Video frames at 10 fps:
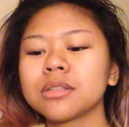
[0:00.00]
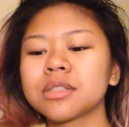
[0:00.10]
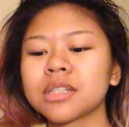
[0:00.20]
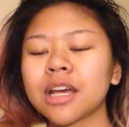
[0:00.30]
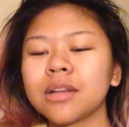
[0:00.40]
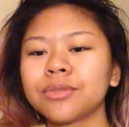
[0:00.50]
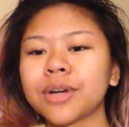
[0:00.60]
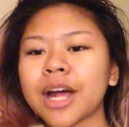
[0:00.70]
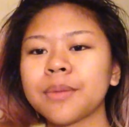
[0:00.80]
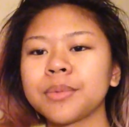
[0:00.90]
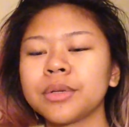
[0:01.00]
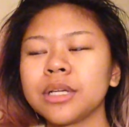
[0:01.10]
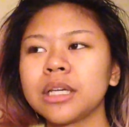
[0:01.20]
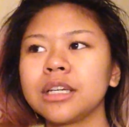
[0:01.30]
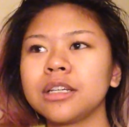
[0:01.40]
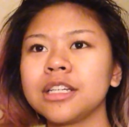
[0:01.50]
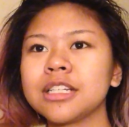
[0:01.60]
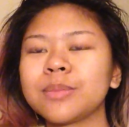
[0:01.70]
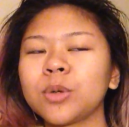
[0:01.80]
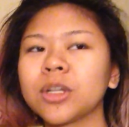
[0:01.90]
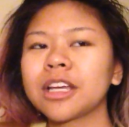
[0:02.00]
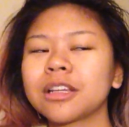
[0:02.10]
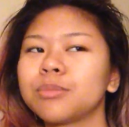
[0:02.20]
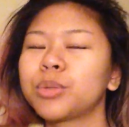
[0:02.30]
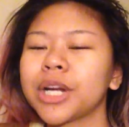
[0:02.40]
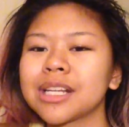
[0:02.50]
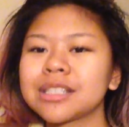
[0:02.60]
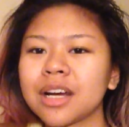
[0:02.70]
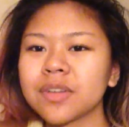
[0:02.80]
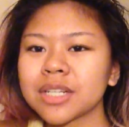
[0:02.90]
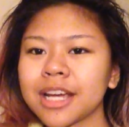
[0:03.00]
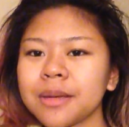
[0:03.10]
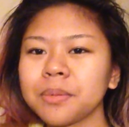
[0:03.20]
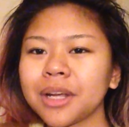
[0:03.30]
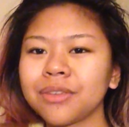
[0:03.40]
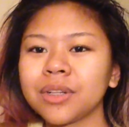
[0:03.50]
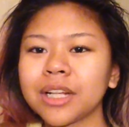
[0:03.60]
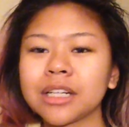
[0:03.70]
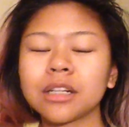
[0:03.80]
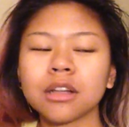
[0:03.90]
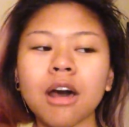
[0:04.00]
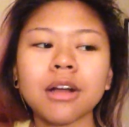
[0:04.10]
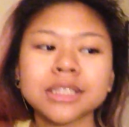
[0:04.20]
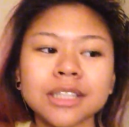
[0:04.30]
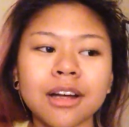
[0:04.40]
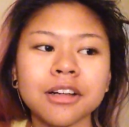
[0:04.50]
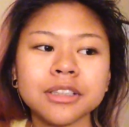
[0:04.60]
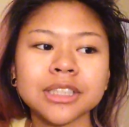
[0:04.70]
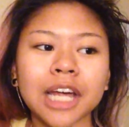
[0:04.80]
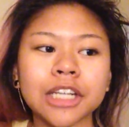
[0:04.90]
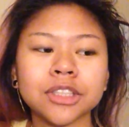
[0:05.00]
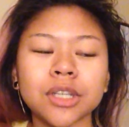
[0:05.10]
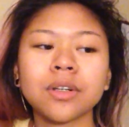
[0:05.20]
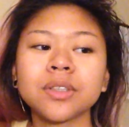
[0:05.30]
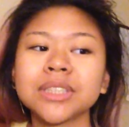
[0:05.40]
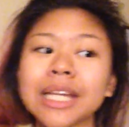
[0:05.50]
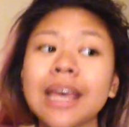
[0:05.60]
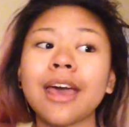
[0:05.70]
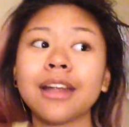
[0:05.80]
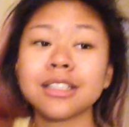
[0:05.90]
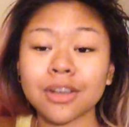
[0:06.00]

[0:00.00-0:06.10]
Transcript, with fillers: style of rap is more like break it down type. I feel like in a lot of songs that shows, and it